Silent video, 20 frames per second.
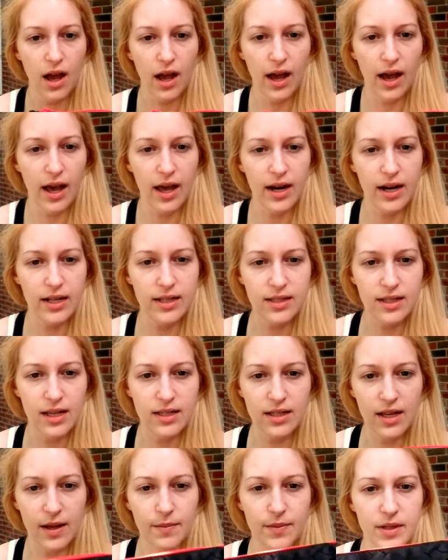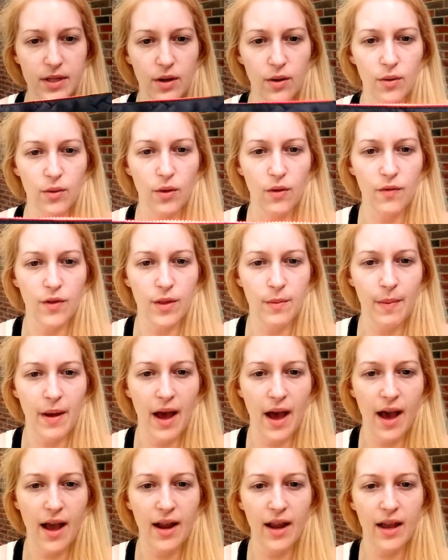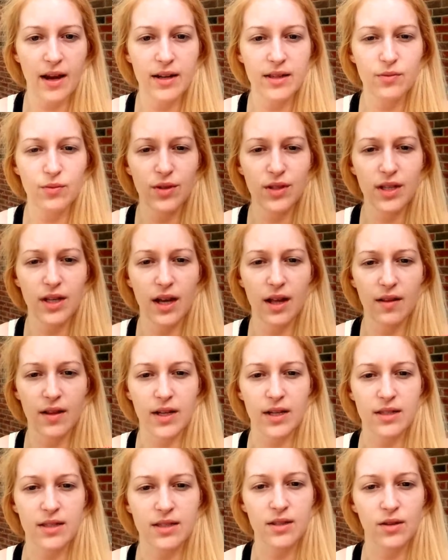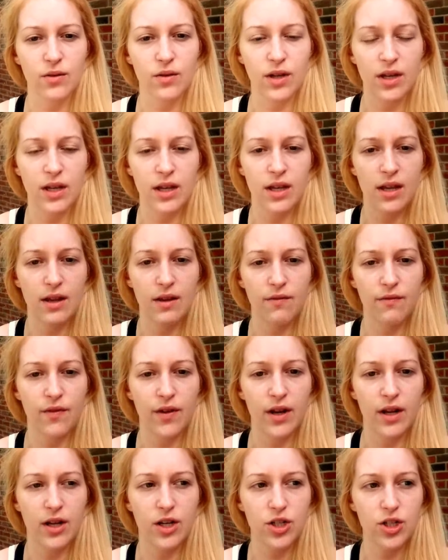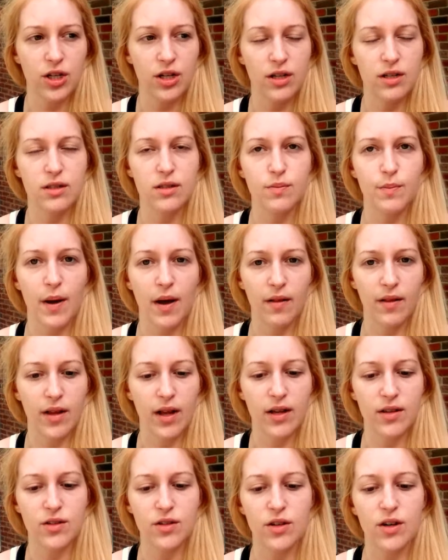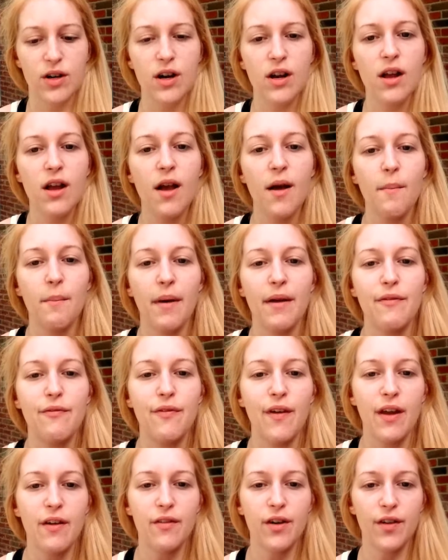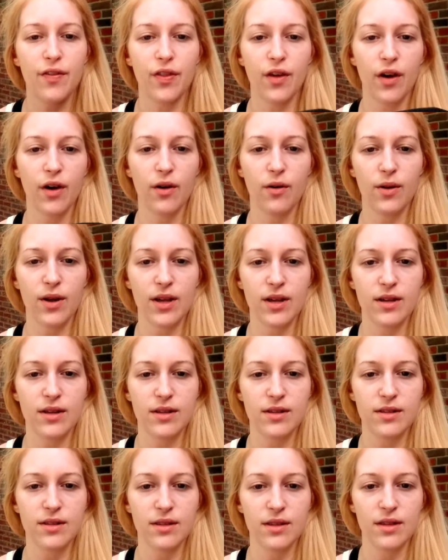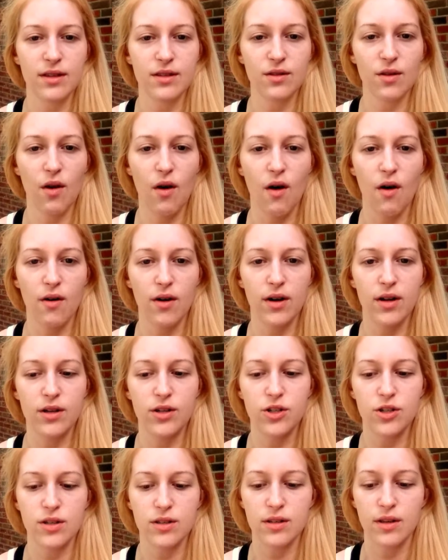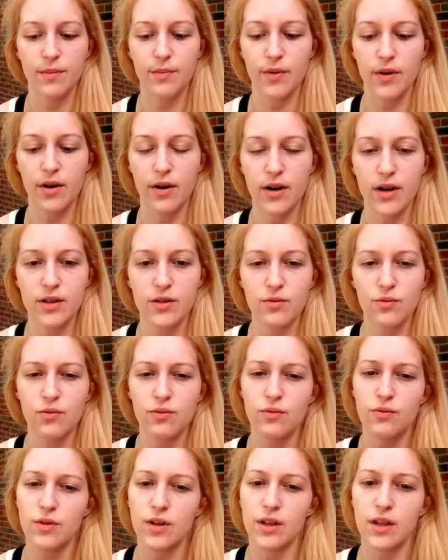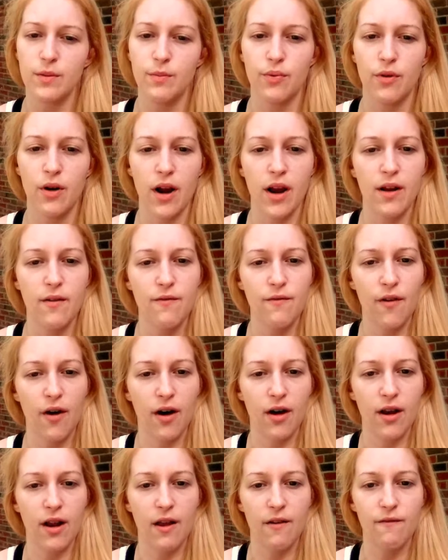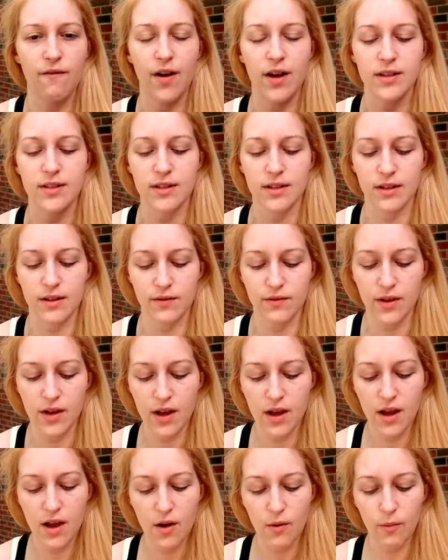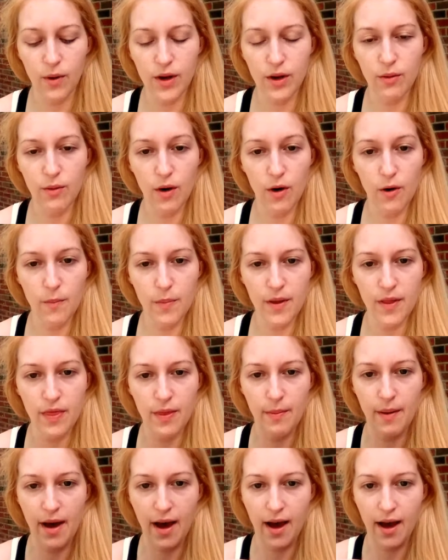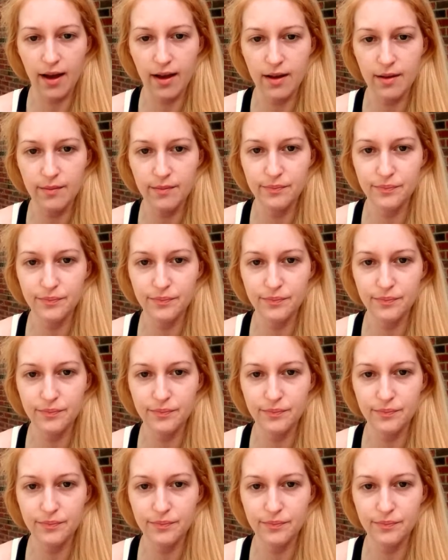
and it says Ipsy all over the bag, and it's really got like a silky finish, and it's polyester. My favorite though is this orange zipper. It's really bright, fun, and festive. When you open the bag,